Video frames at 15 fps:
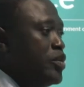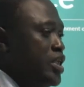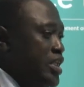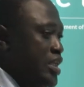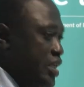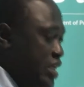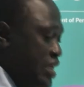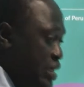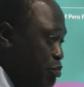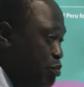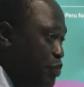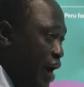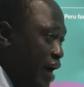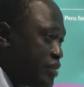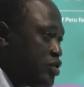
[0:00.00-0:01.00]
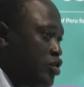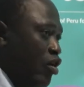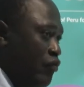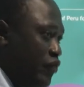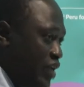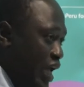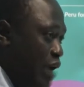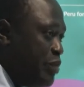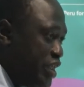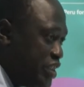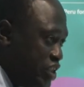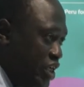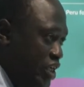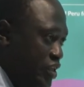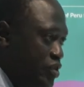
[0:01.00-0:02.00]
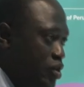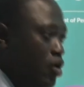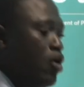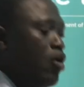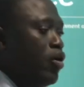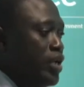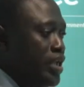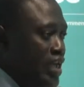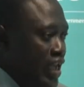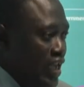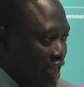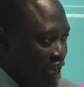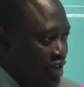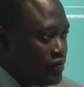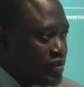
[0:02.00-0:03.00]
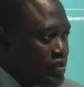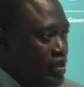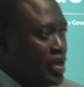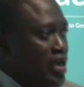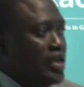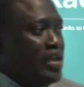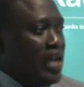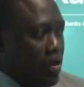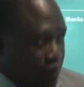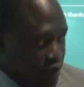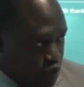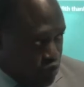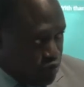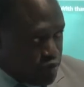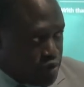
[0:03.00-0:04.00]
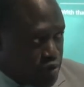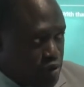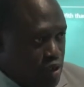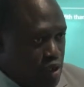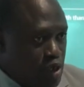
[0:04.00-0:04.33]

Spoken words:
the impact of climate change on their lives and livelihoods.